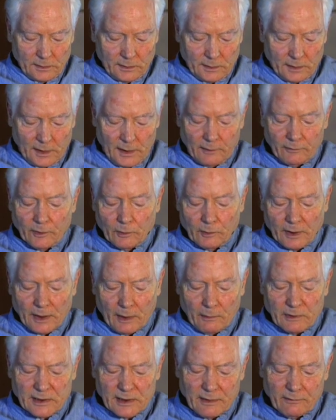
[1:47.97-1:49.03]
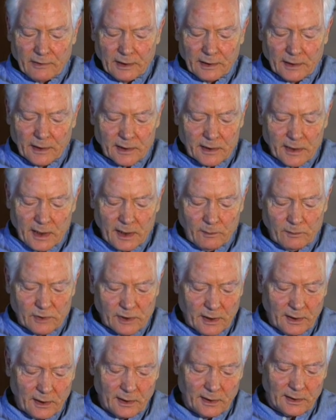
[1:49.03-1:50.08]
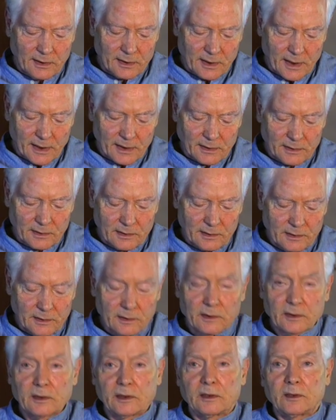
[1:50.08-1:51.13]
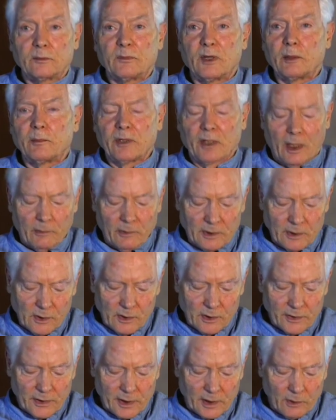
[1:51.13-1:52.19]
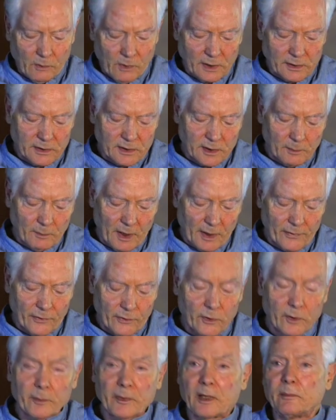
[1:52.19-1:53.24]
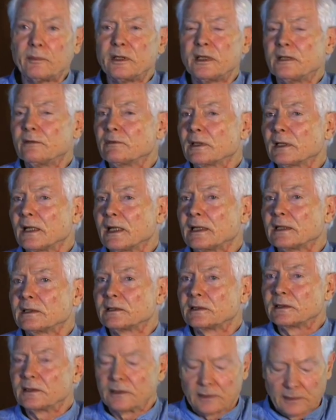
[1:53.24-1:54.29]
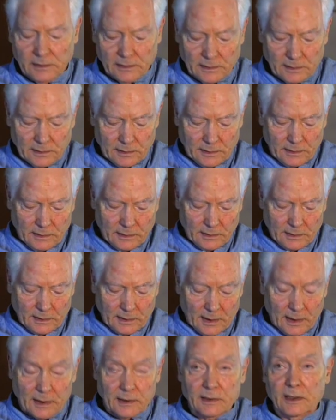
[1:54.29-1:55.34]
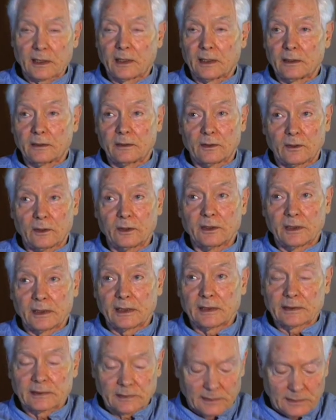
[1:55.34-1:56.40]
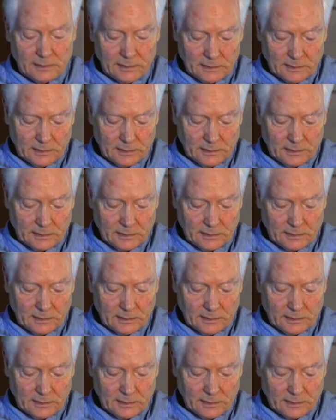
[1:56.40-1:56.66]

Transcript: Even when I was living in the same city, he says, maybe I would go there once a month or maybe even less. I say, oh, yes.